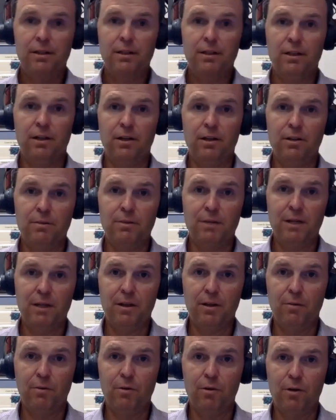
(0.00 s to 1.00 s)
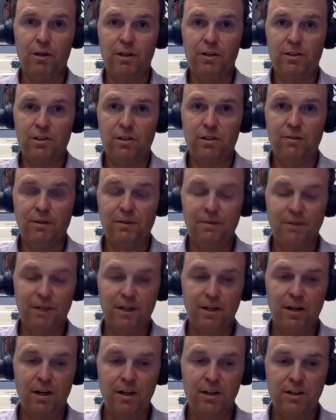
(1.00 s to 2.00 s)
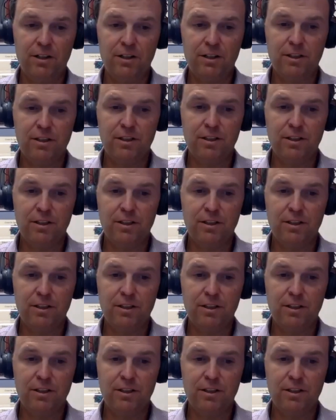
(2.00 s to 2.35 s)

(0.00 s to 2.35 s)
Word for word: you know, to be a little more conservative and cautious.